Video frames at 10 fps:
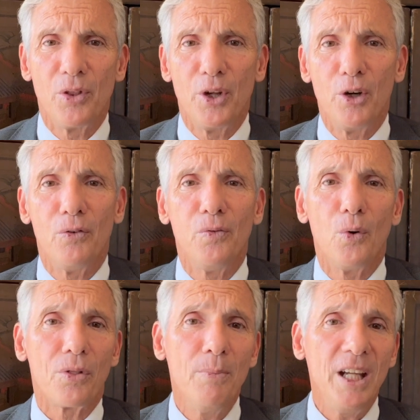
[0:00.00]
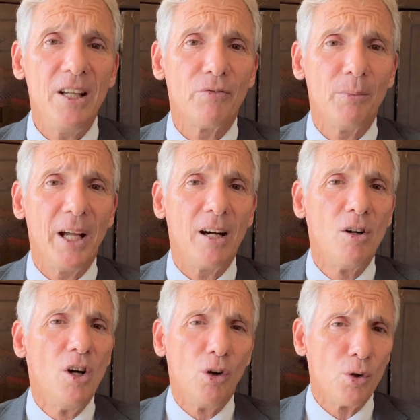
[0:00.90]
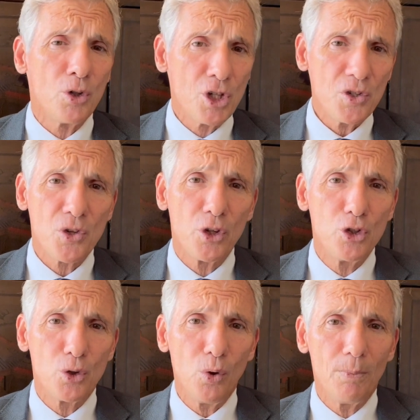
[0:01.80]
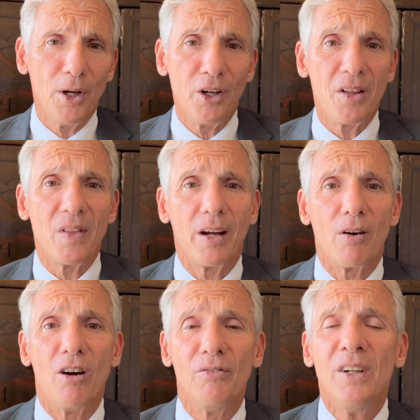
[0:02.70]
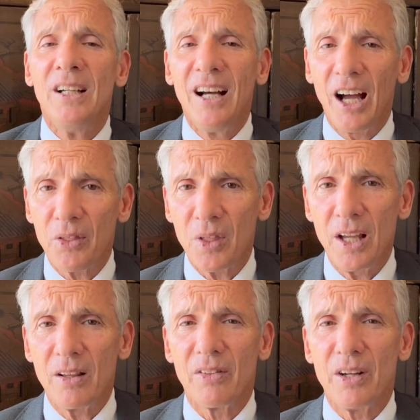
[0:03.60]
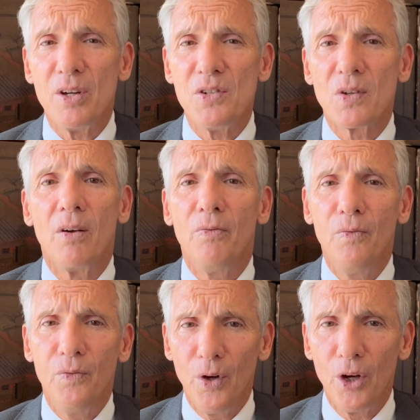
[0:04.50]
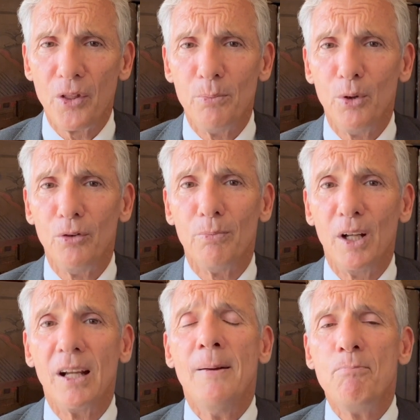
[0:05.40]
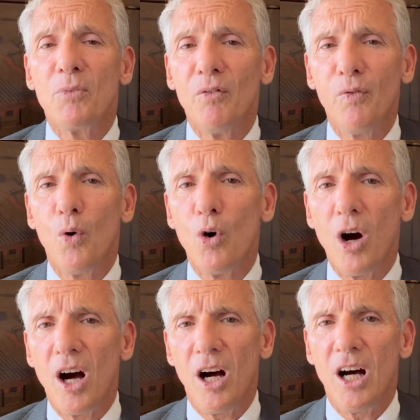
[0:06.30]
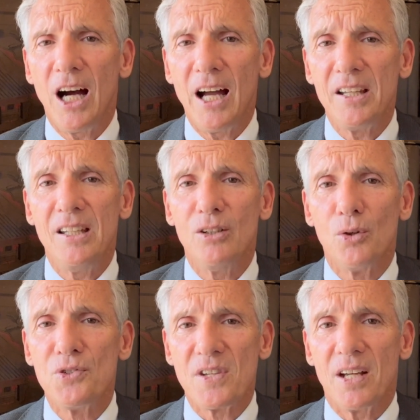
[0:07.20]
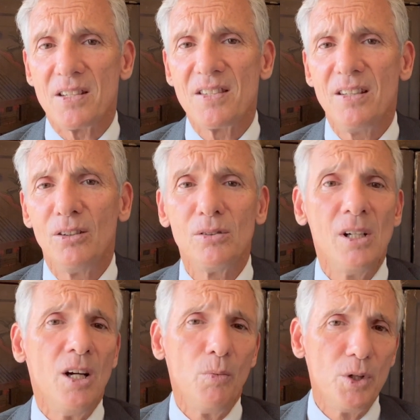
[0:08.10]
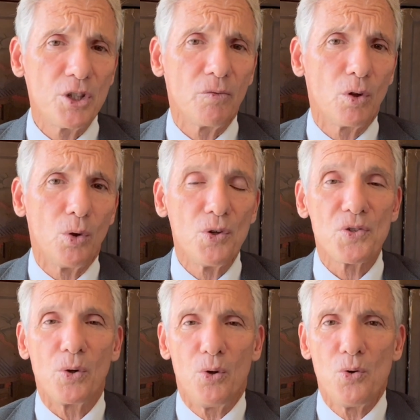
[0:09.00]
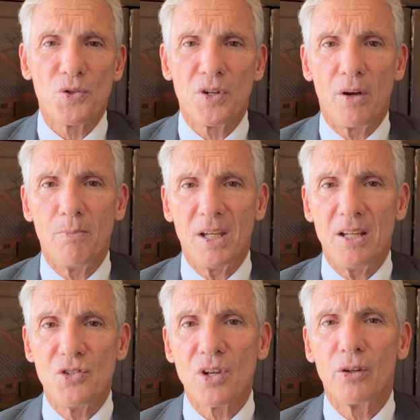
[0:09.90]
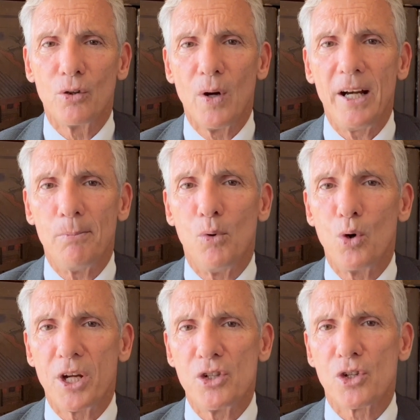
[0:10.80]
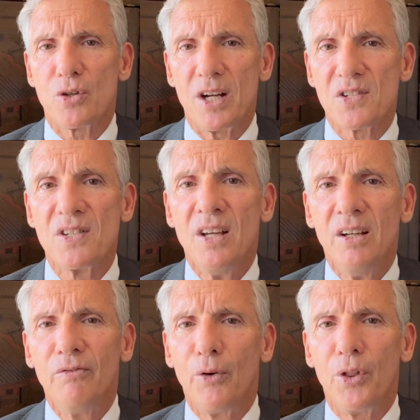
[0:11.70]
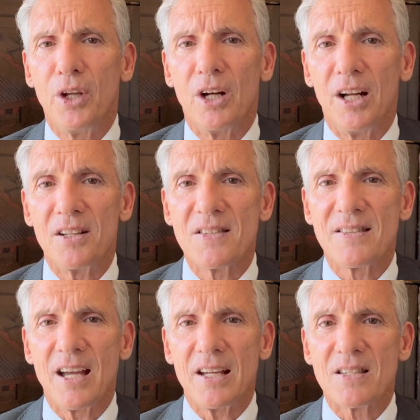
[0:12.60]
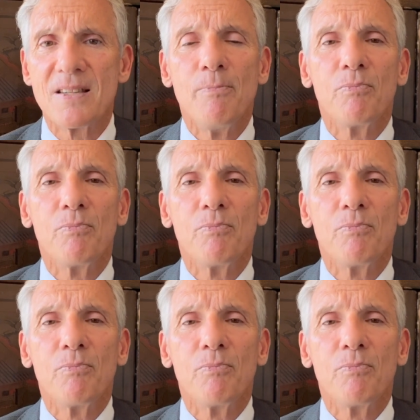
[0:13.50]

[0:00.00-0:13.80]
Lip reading: third, or fourth meeting from now, or just the jawboning thereof, I think there is further movement for higher yields yet still, which of course also means greater mortgage stress for the United States.